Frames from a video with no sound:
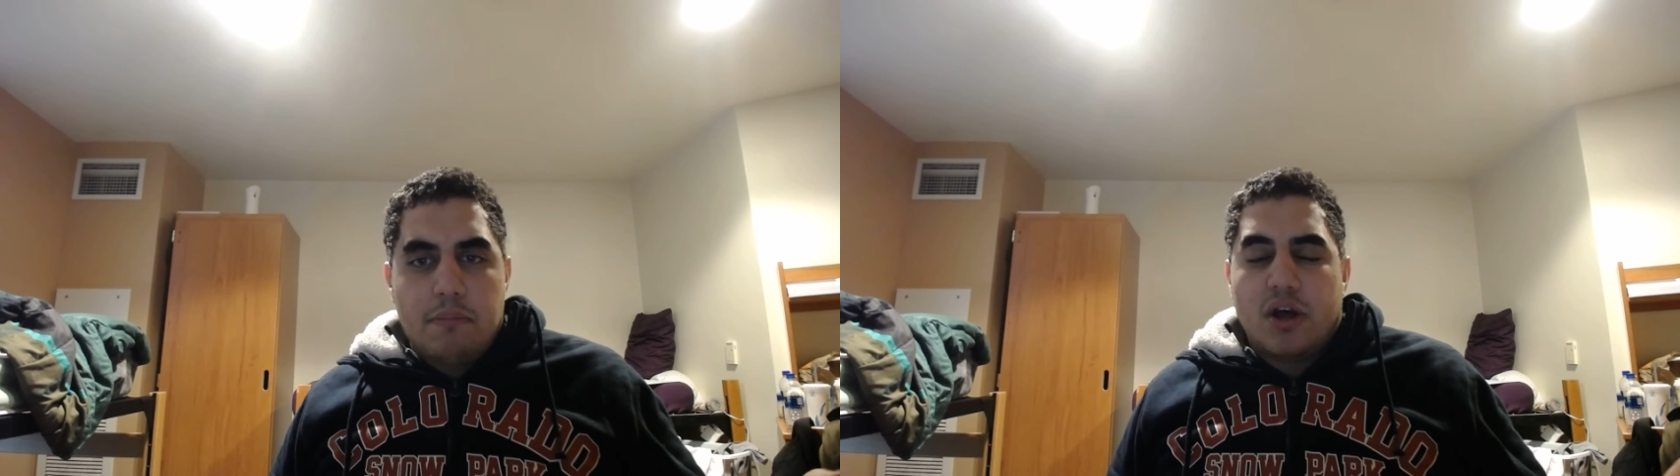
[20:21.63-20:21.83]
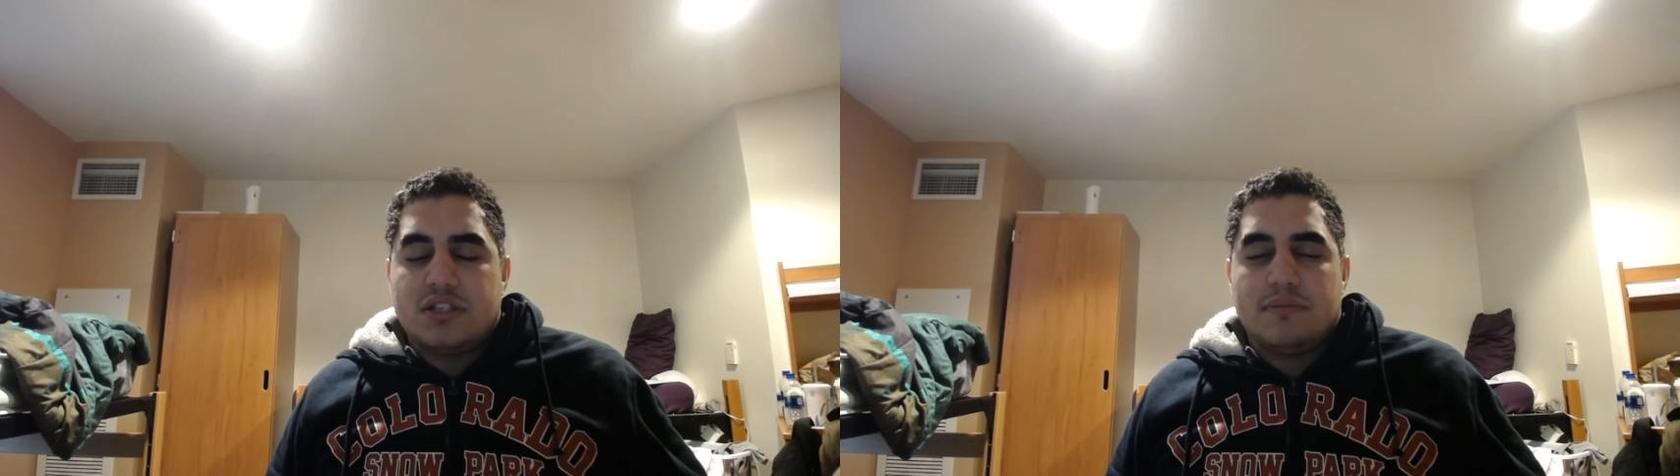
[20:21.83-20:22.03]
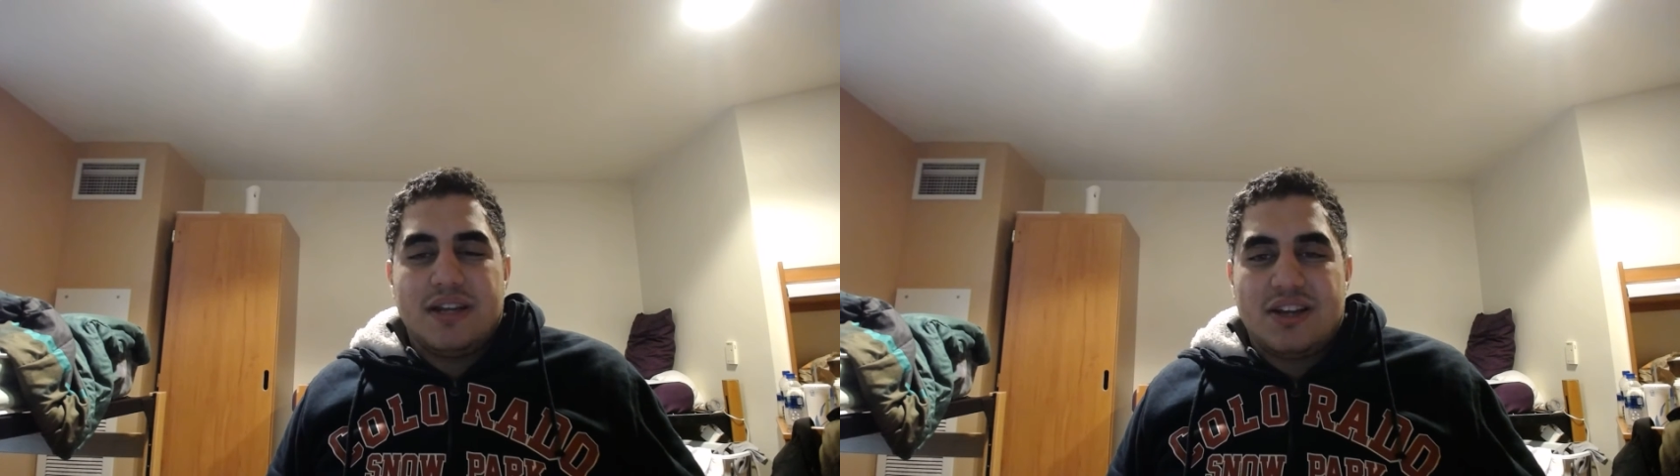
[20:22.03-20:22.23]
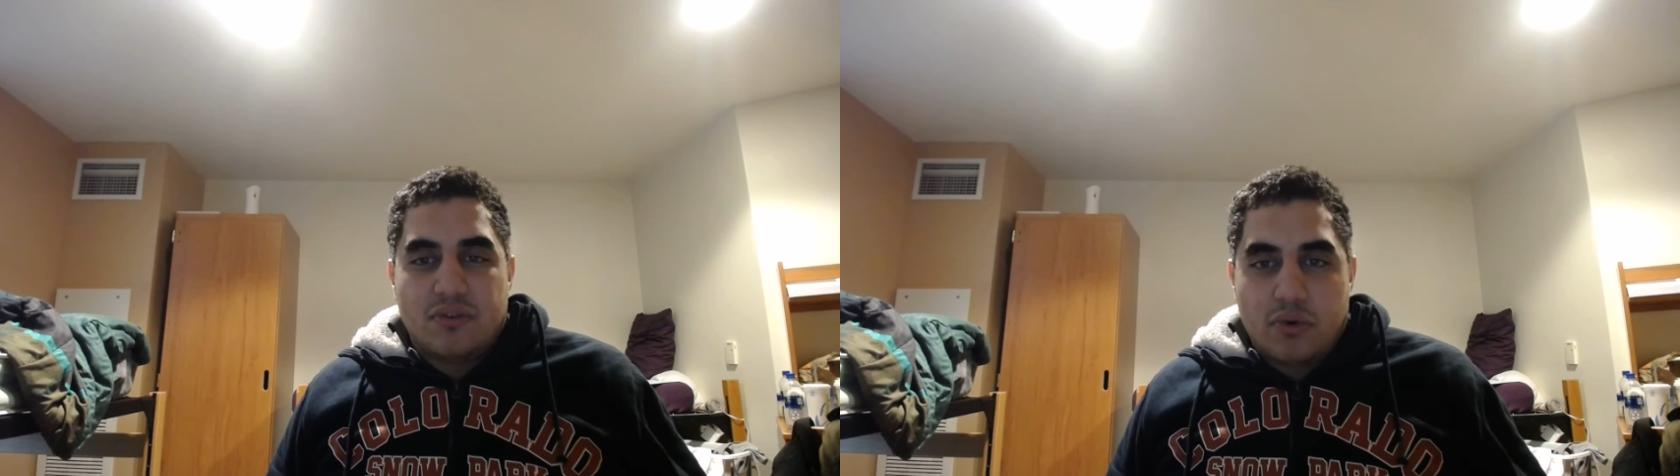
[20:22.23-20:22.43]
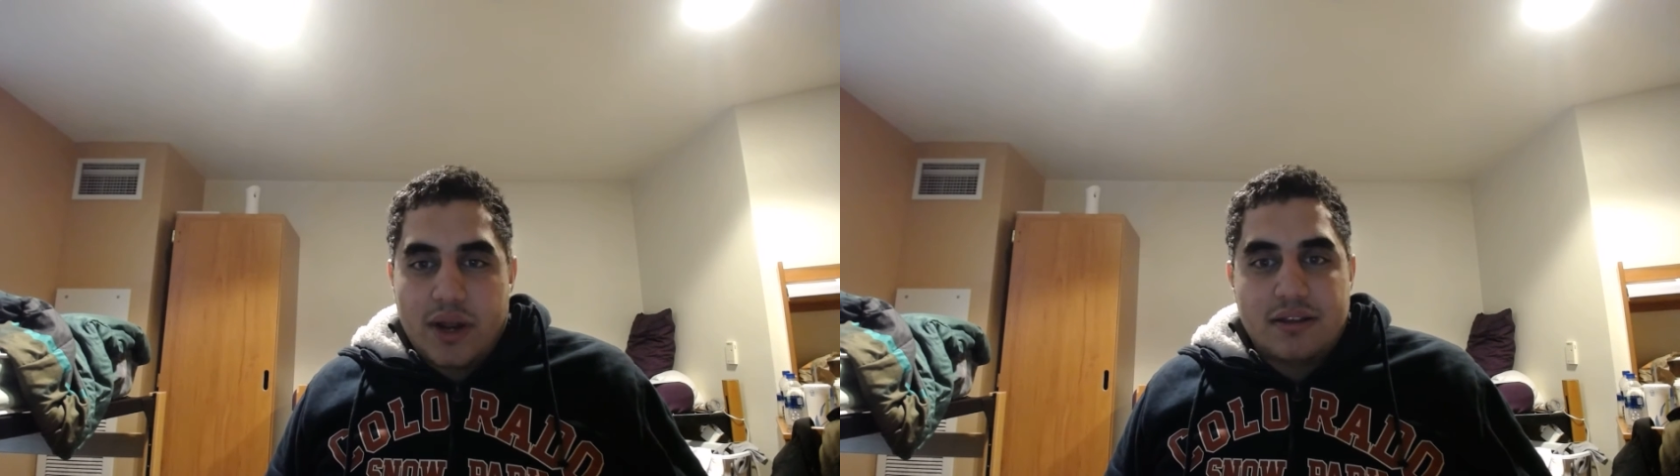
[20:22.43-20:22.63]
possibly
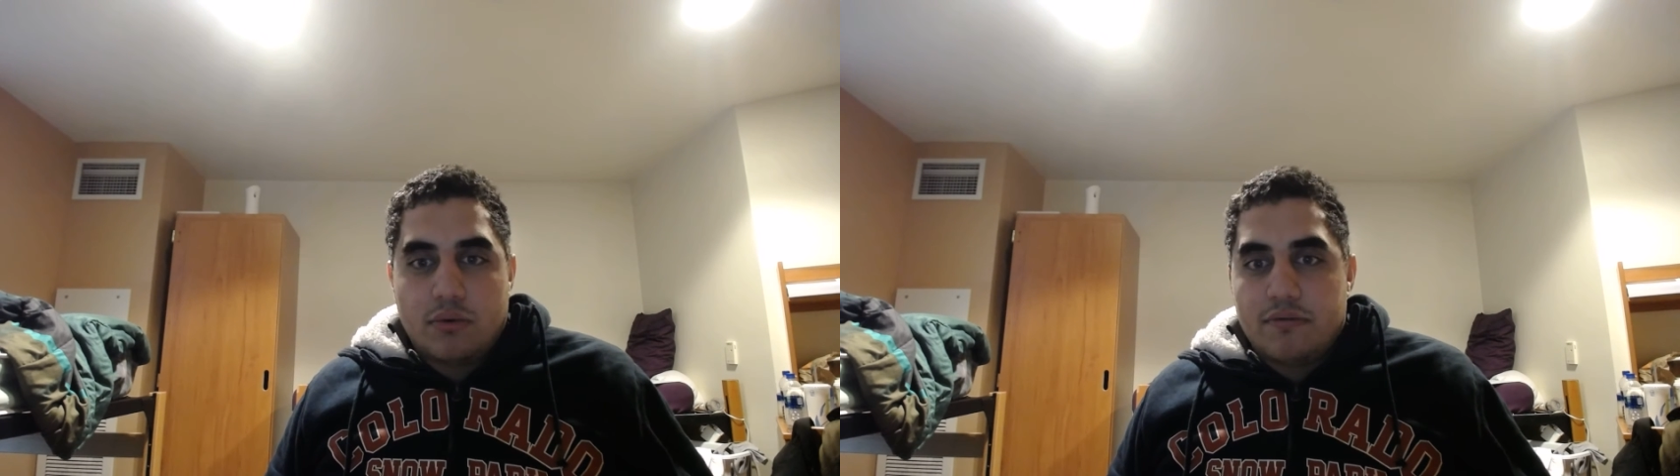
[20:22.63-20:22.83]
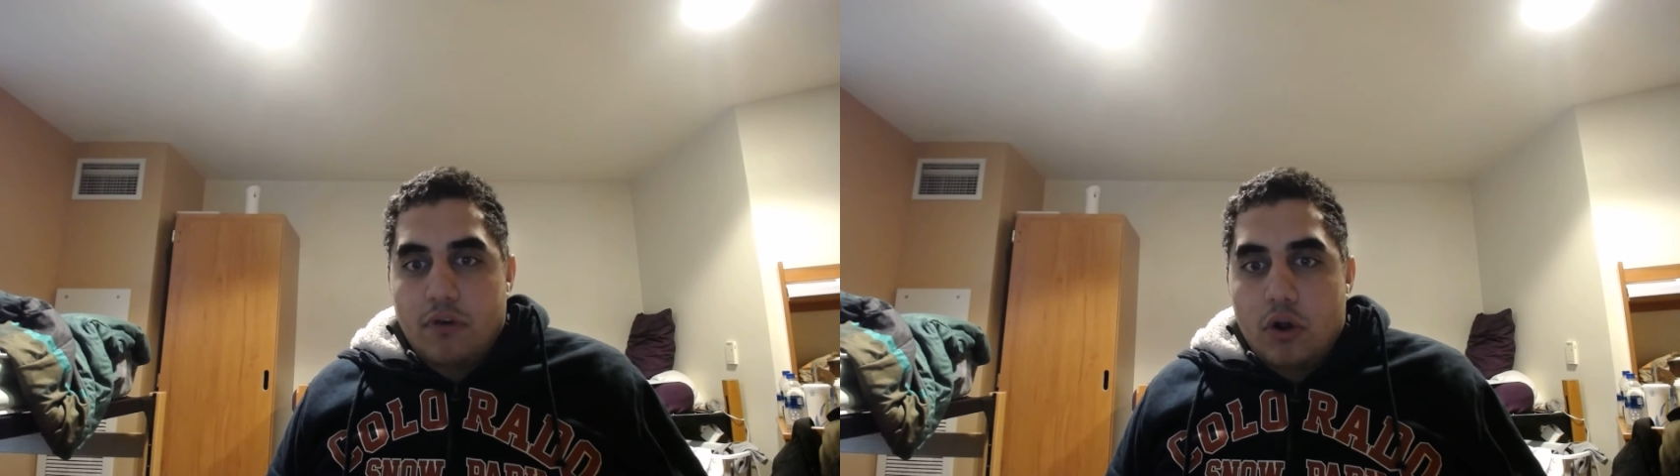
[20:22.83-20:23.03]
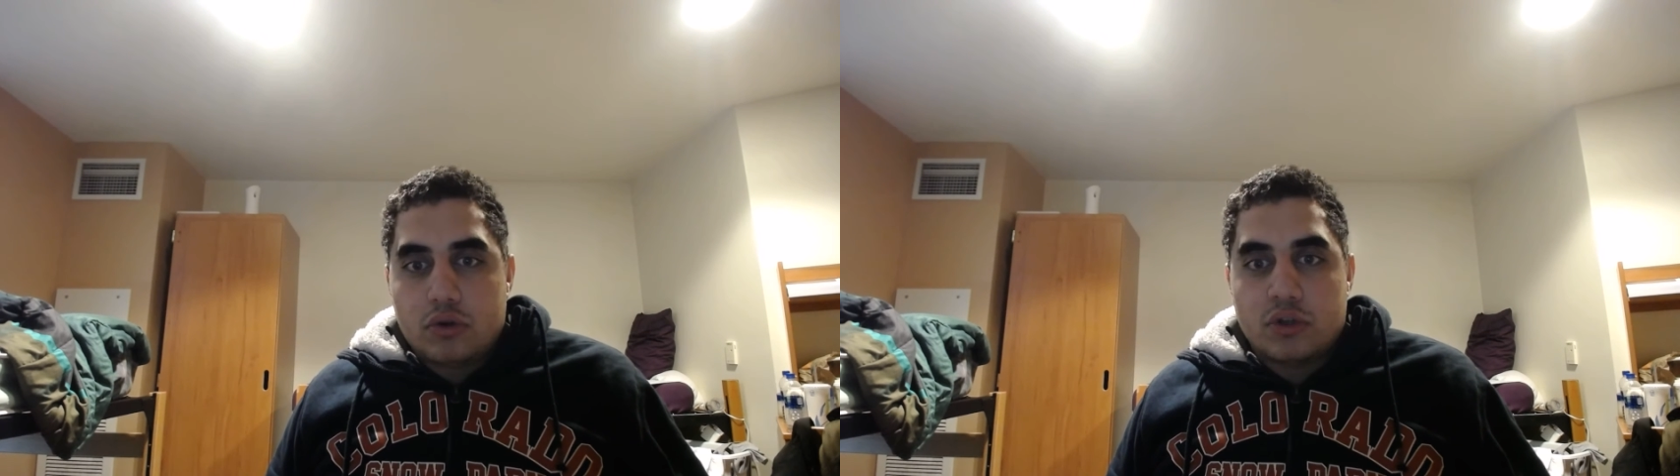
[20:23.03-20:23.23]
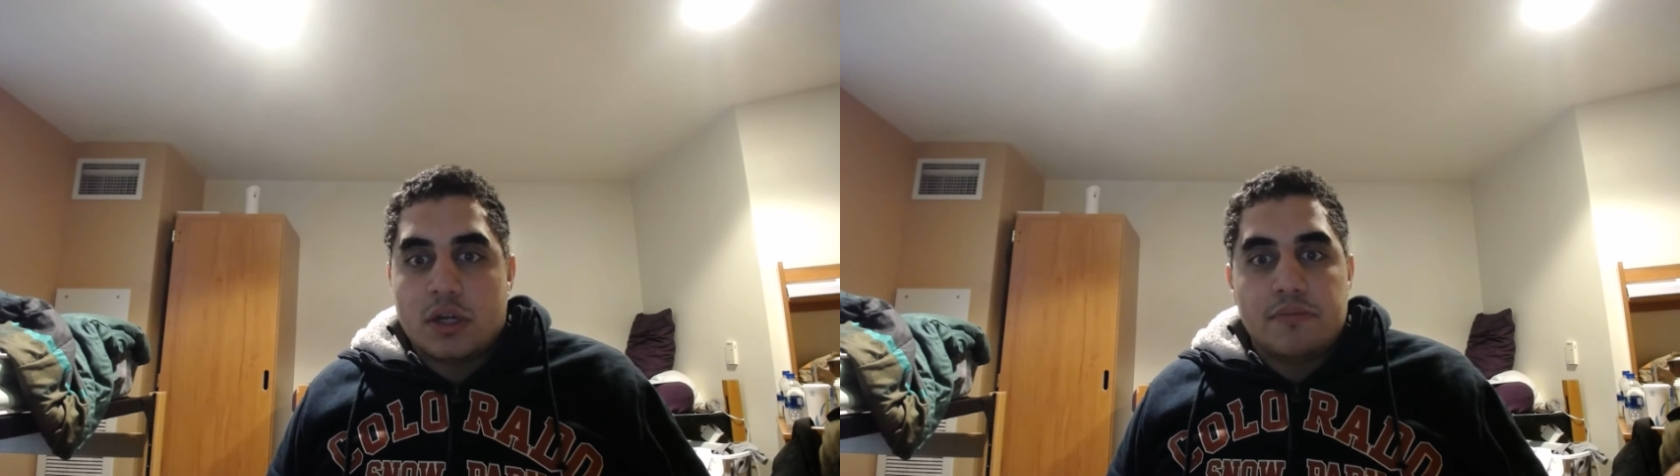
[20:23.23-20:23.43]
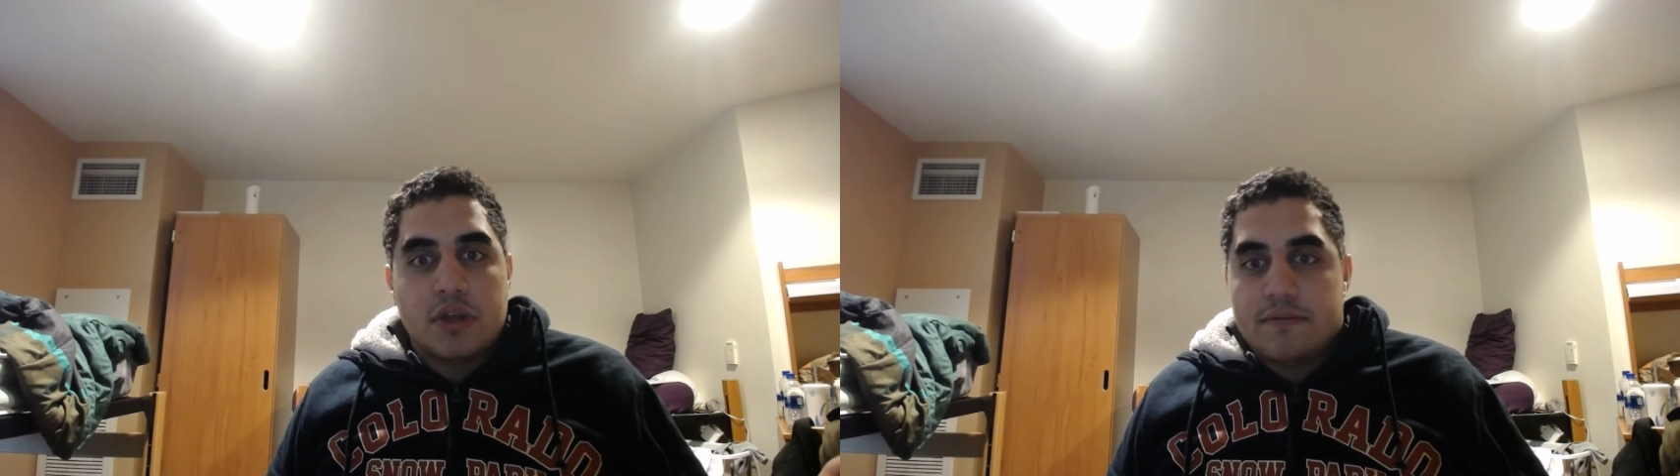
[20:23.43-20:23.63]
create a revolt or
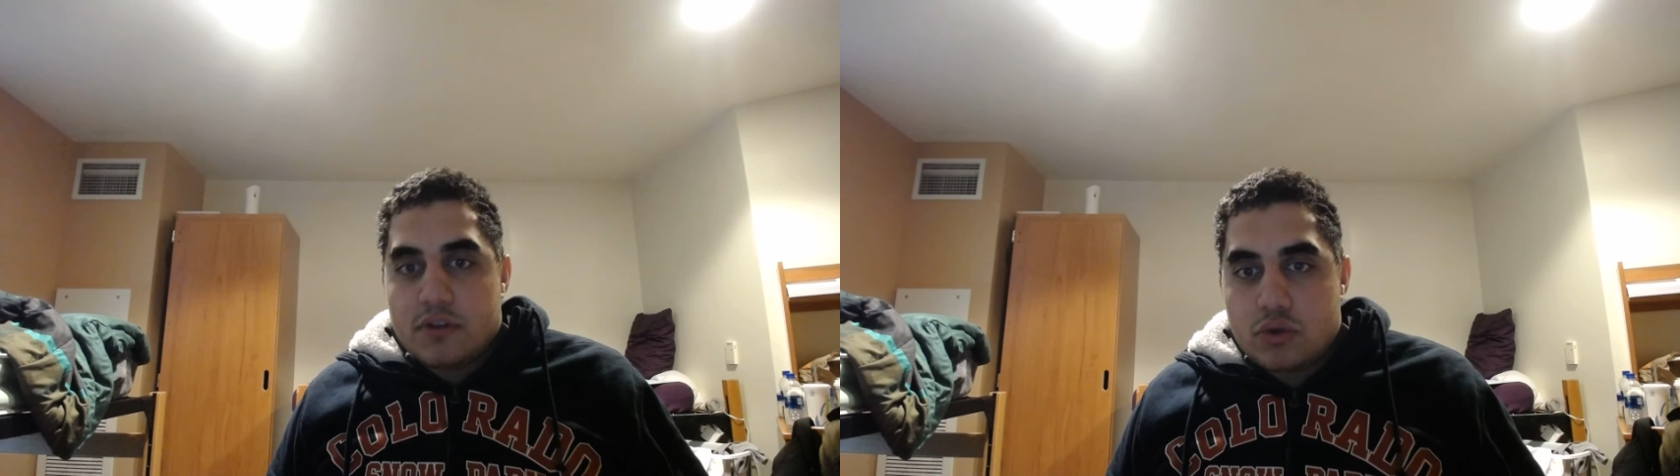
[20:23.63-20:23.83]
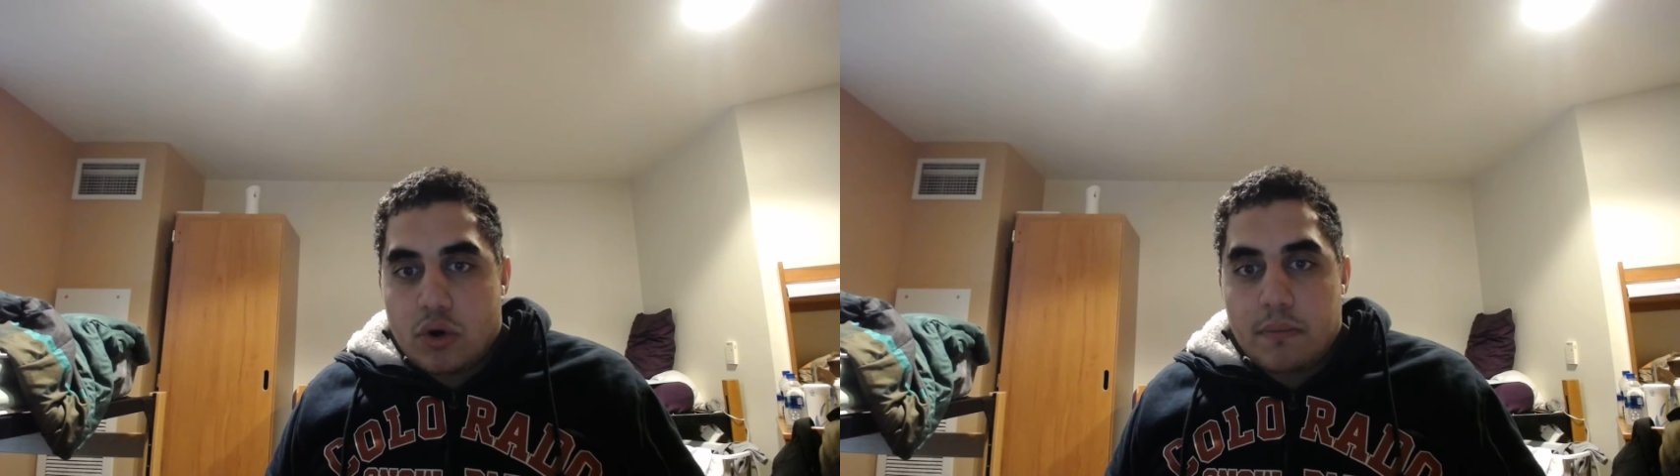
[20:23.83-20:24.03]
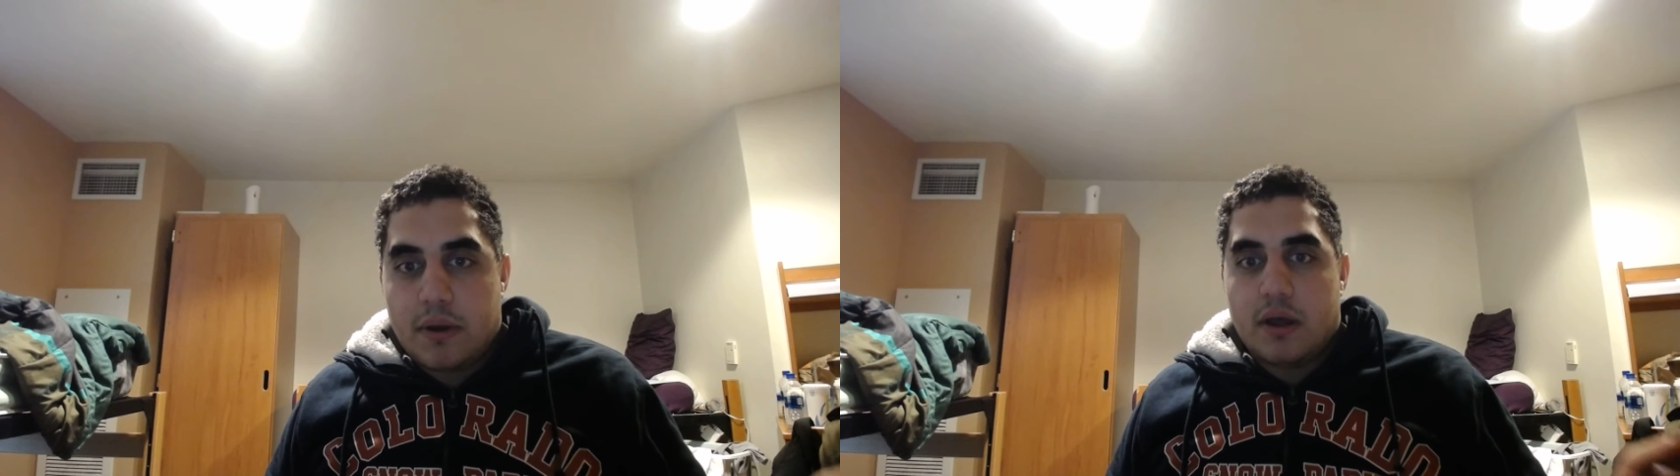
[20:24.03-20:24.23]
something of the sort.